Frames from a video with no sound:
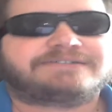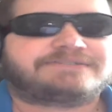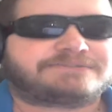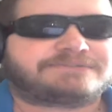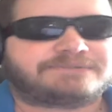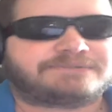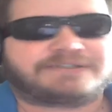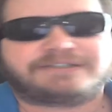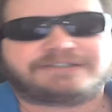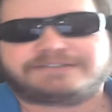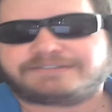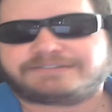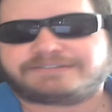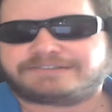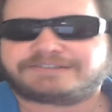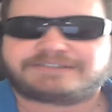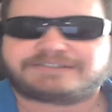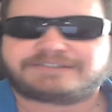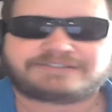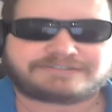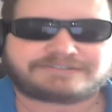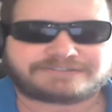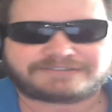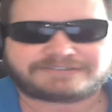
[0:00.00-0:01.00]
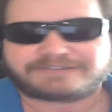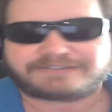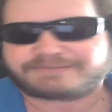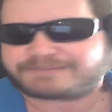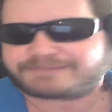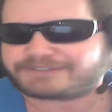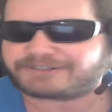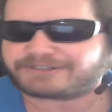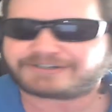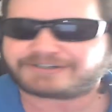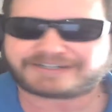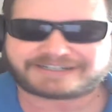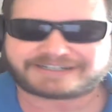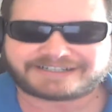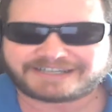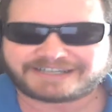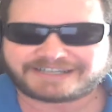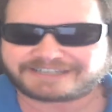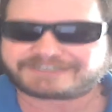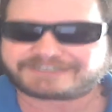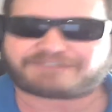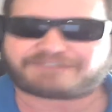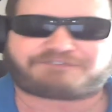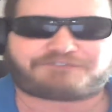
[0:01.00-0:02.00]
Well, I'm sorry.
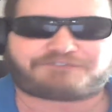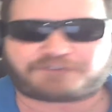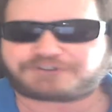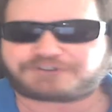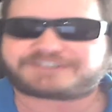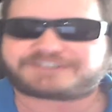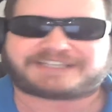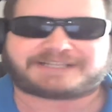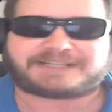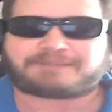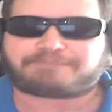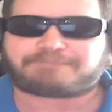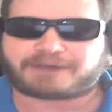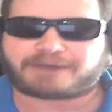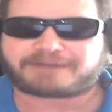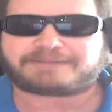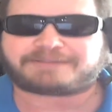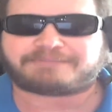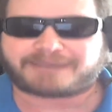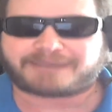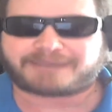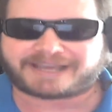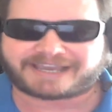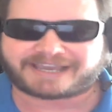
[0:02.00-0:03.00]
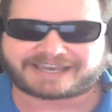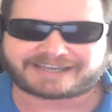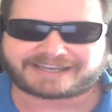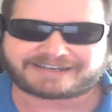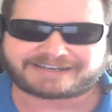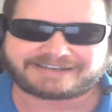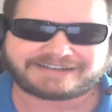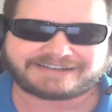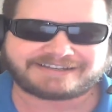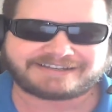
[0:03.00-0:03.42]
It's the first thing that popped in my head.